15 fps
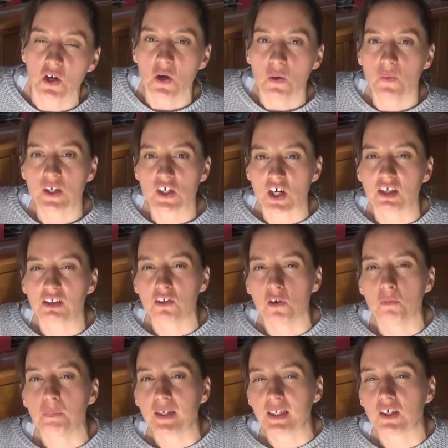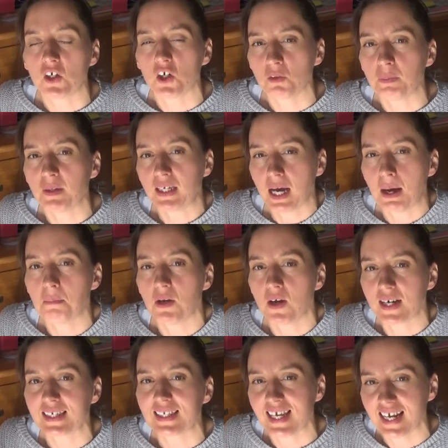which I thought could become
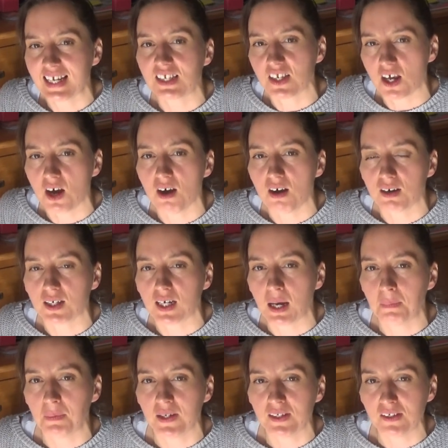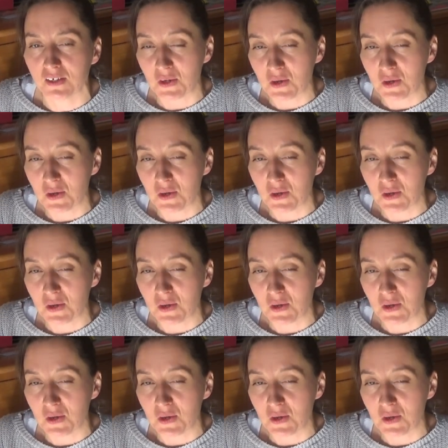like Ted's art cupboard.